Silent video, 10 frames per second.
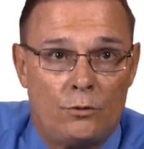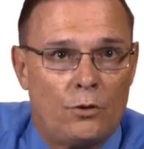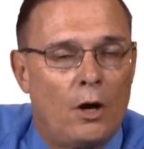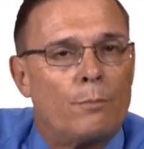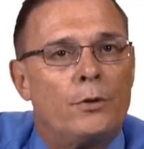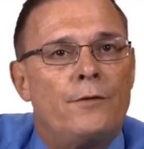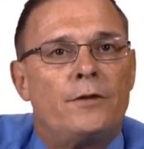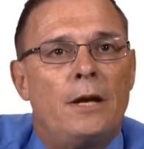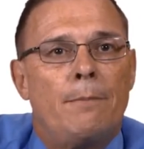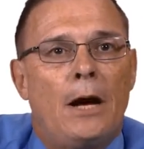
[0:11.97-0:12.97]
talk
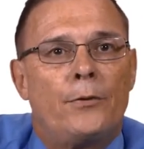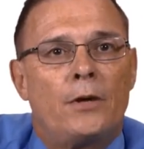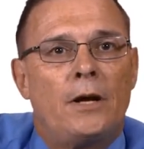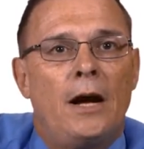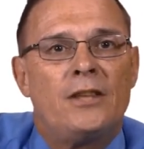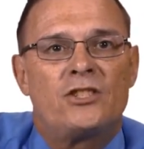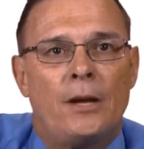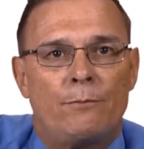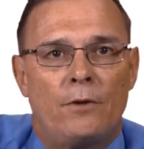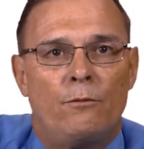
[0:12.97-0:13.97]
briefly about the
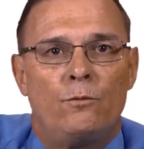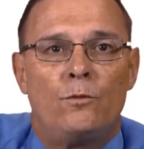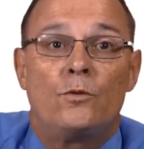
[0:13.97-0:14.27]
concept of